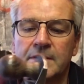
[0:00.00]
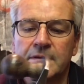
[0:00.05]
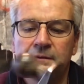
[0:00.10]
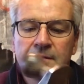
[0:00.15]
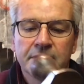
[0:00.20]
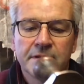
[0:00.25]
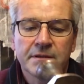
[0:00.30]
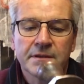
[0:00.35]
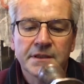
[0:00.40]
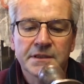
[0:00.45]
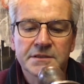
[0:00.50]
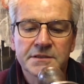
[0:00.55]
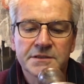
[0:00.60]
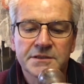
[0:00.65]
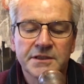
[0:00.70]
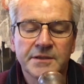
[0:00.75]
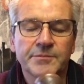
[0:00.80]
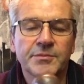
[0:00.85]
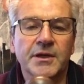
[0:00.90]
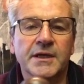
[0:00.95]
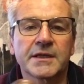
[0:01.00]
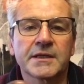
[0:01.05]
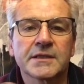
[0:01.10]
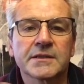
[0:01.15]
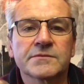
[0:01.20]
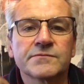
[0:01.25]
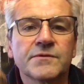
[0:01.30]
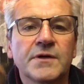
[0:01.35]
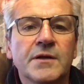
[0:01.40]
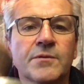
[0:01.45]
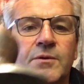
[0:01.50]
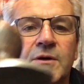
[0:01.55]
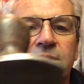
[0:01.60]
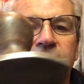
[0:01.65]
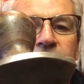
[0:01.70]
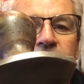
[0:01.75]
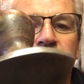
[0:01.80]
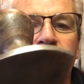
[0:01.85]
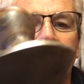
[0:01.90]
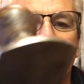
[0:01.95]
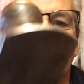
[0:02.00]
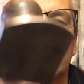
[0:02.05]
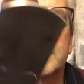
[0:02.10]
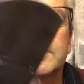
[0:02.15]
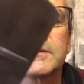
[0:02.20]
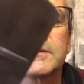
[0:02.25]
I guess the chip breaker doesn't really work very well once